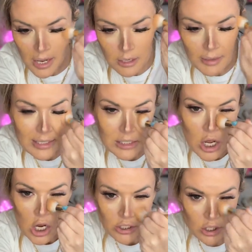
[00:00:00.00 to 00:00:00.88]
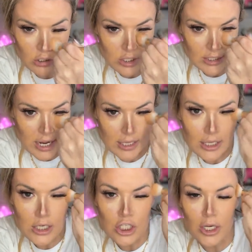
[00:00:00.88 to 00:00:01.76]
Anyways, so you just take
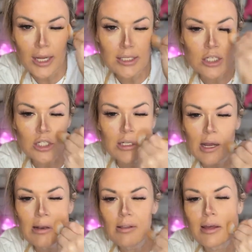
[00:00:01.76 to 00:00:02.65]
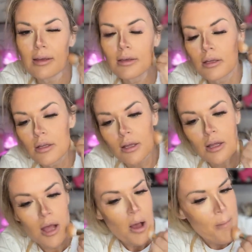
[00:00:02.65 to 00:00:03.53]
these shades and just kind of like
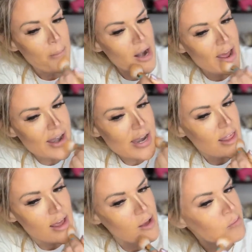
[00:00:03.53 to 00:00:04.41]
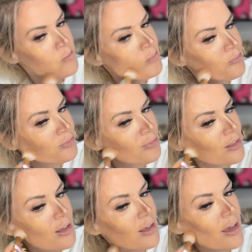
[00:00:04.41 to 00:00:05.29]
blend them,
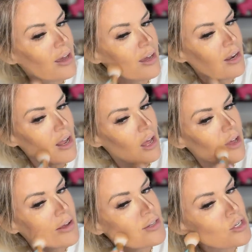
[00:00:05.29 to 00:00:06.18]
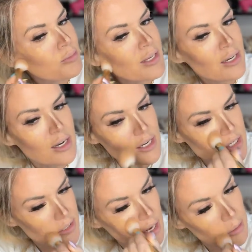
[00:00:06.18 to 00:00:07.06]
and as you blend it, it
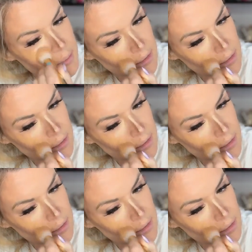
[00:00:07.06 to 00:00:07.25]
just kind of